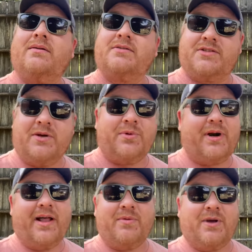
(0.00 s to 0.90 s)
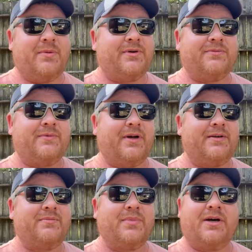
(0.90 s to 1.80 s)
Summer in Alabama, right?
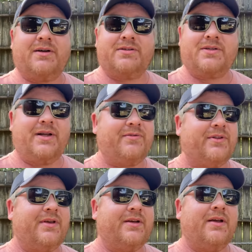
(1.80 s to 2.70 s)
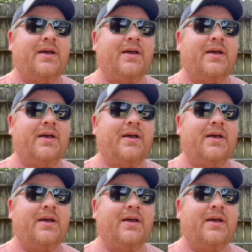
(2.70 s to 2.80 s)
Bugs and everything.